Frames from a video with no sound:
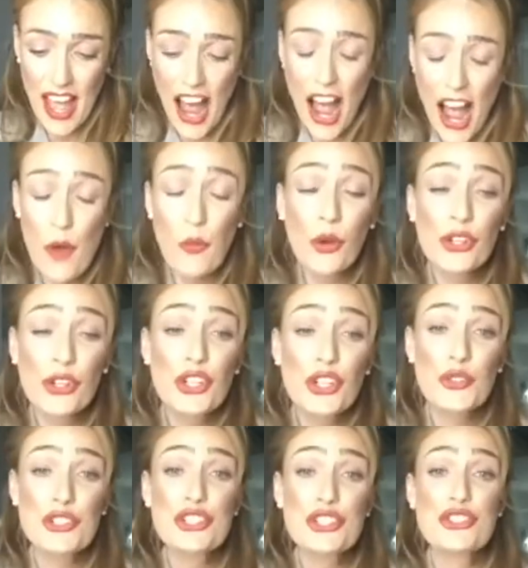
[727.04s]
I want
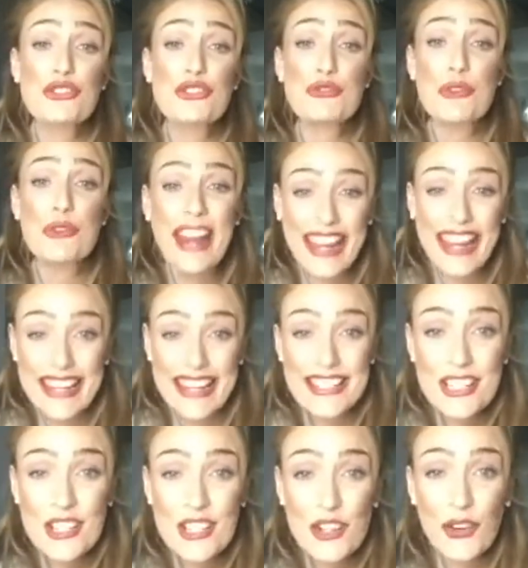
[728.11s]
you to trade
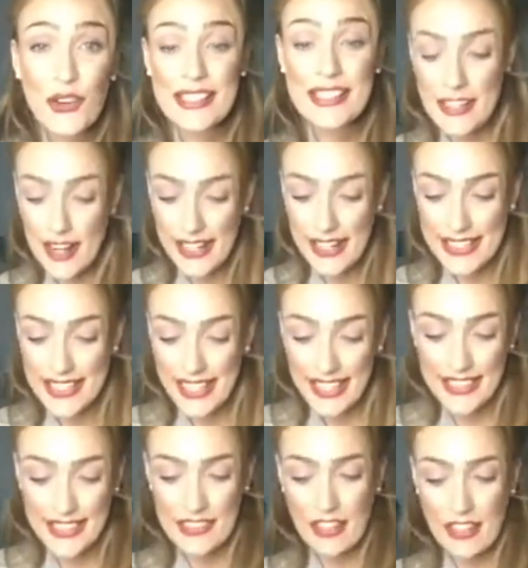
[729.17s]
your
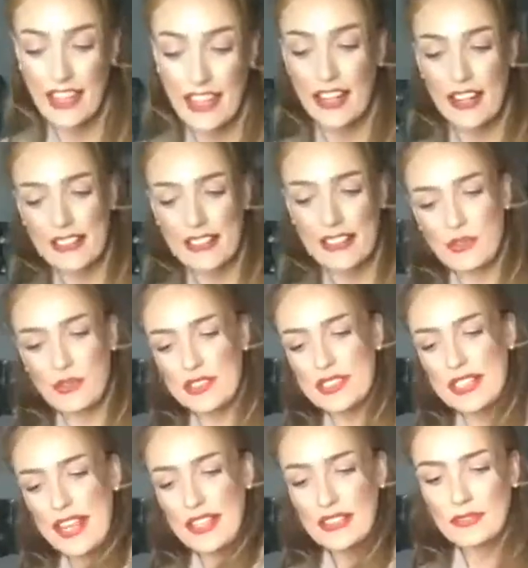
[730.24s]
anxiety. Sorry, guys. One
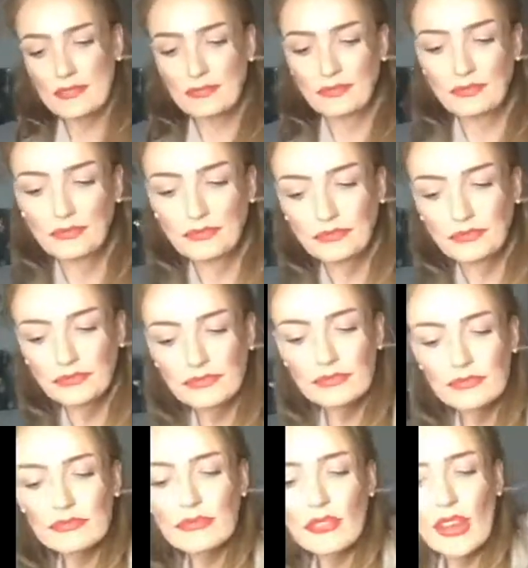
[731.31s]
sec.
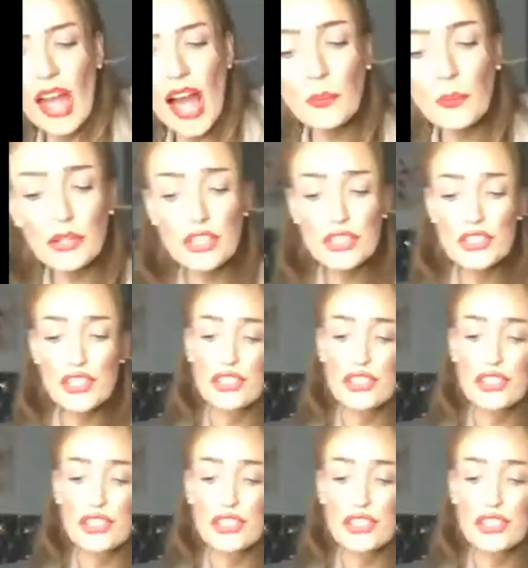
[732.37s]
I want you to